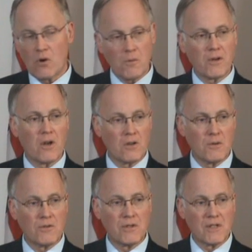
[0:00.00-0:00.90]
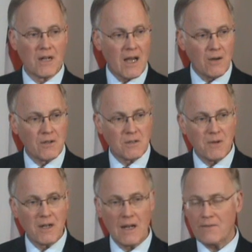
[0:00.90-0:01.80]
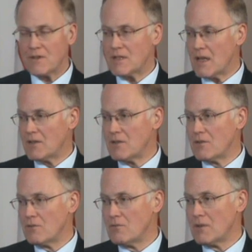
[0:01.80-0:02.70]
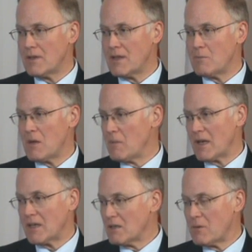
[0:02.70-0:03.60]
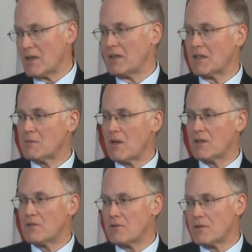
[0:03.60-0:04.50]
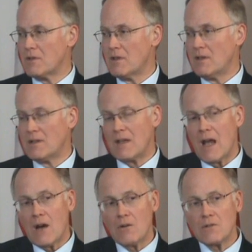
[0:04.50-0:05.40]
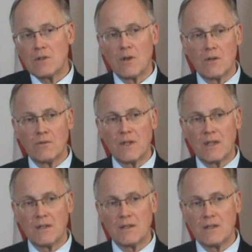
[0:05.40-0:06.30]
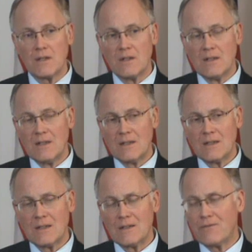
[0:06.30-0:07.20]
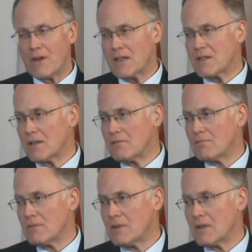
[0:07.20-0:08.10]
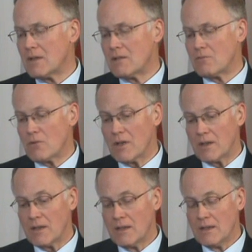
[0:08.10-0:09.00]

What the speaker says: corporate contributions allowed as about half the states do. They make independent expenditures now, so I don't think it affects it really.